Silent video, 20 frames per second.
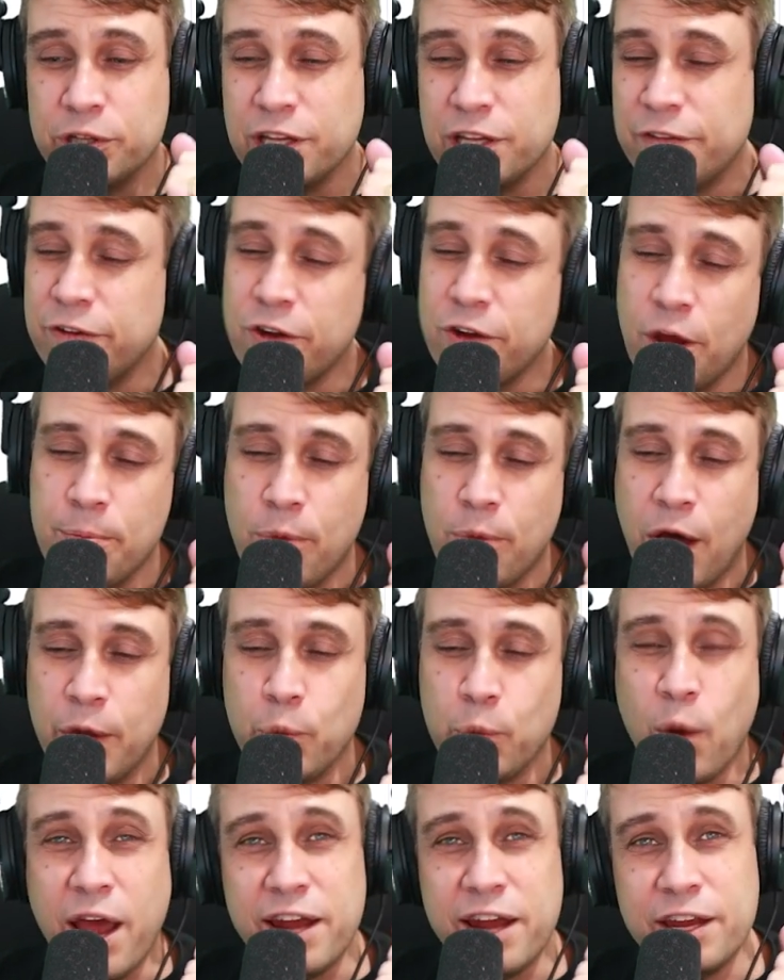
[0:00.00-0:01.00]
If you don't mind
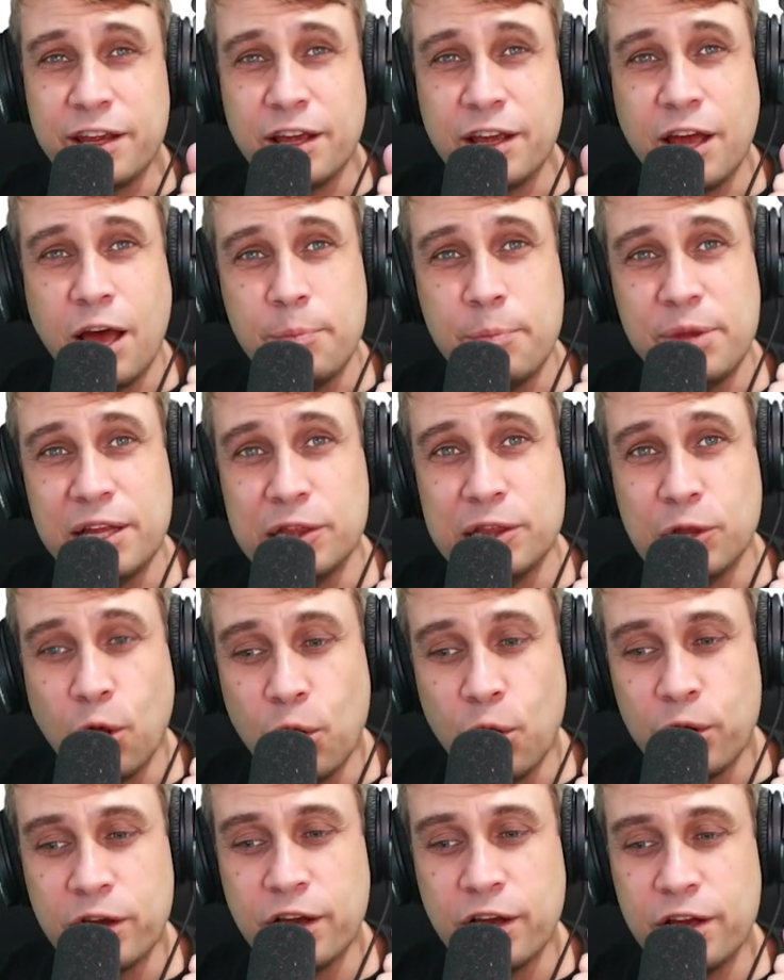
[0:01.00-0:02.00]
waiting a bit
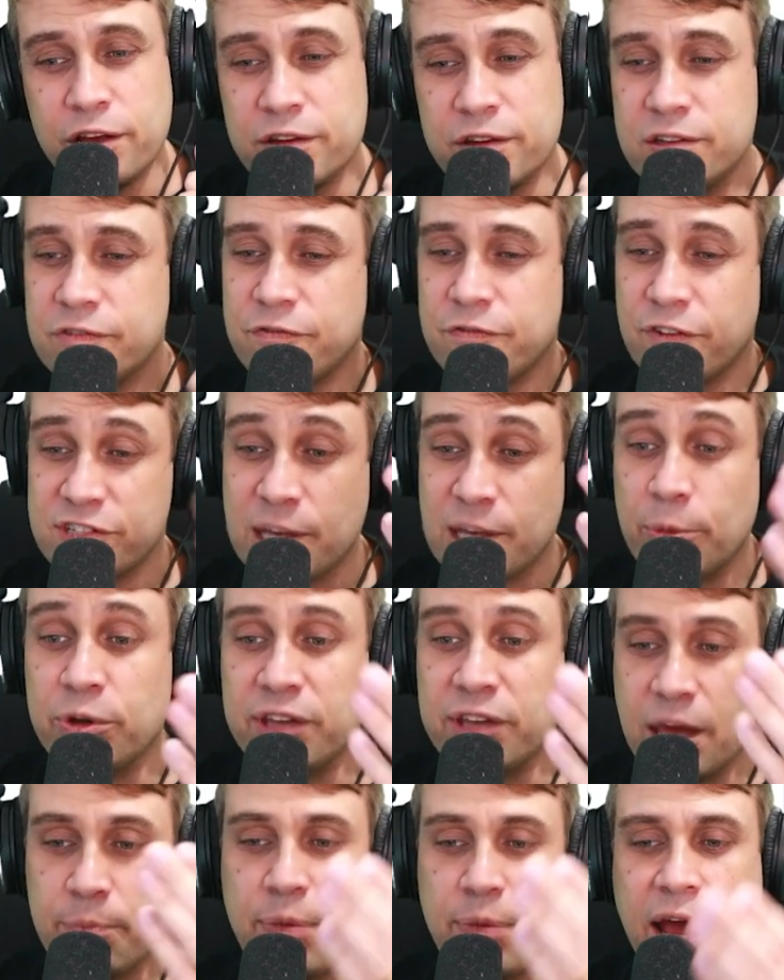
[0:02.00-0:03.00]
longer for someone to
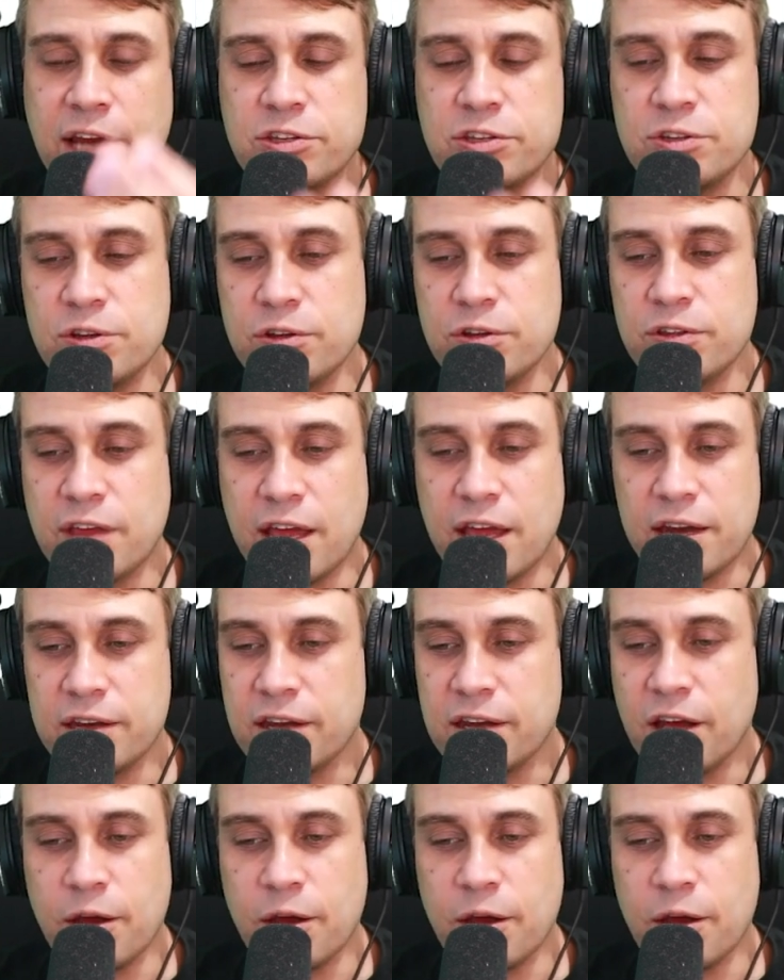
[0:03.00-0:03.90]
get back to you, then